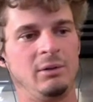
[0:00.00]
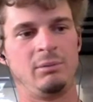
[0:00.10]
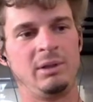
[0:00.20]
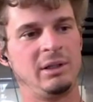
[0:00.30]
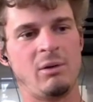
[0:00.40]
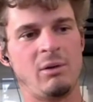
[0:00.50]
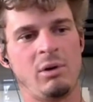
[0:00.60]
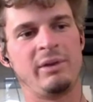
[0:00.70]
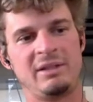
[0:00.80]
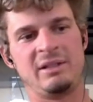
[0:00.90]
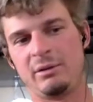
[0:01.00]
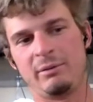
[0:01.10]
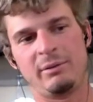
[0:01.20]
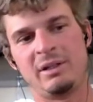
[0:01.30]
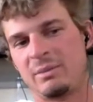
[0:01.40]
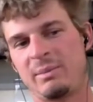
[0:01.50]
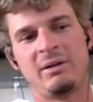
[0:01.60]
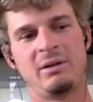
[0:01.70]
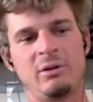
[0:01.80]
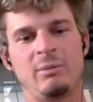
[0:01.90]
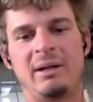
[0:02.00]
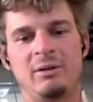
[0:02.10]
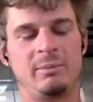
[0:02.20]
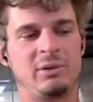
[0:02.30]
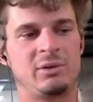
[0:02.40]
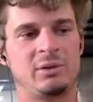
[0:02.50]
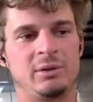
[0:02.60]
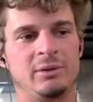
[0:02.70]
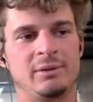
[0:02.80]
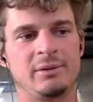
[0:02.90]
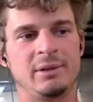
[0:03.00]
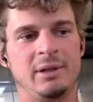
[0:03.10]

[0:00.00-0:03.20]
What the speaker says: really go on these either dismounted or mounted patrols